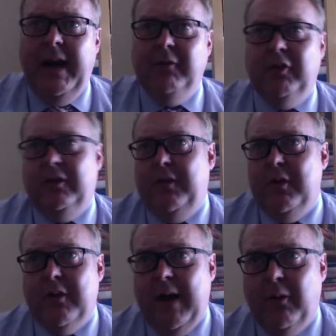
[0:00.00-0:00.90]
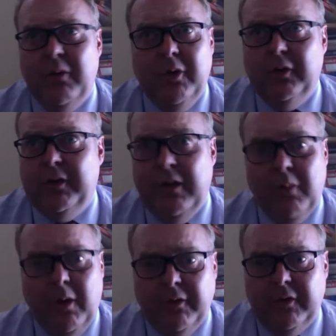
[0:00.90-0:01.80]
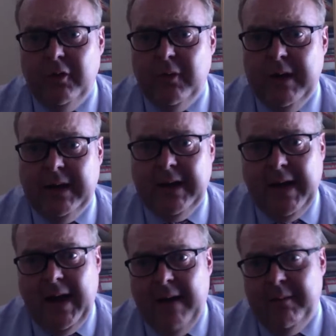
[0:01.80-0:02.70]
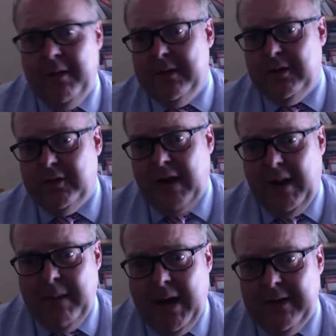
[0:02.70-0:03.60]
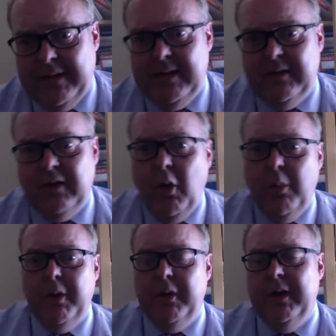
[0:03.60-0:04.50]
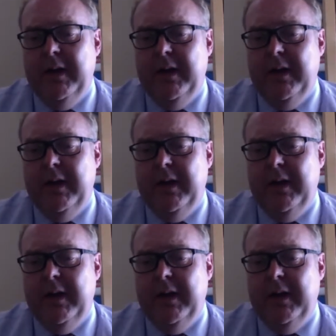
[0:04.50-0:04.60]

Just a few ground rules if you want to, really. There is a chat bar. It is open.